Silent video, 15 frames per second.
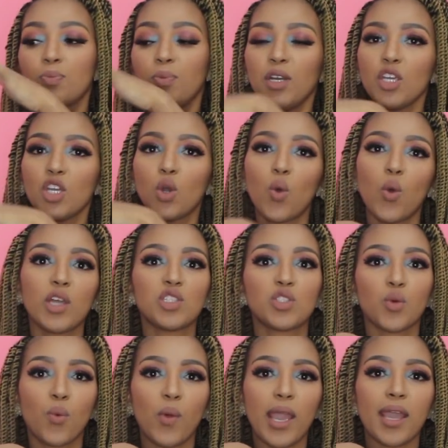putting your coins
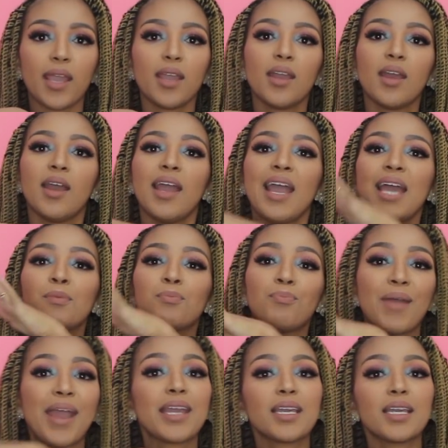away and
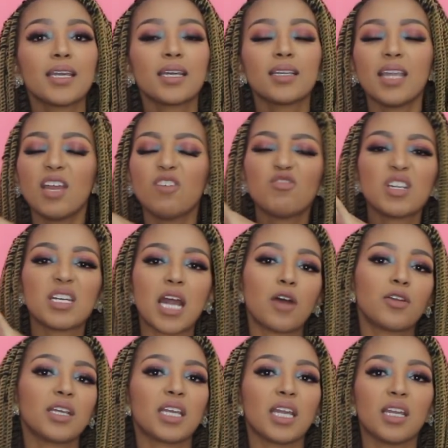banking it every now
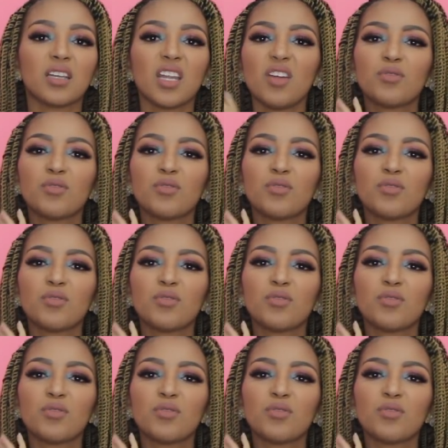and again,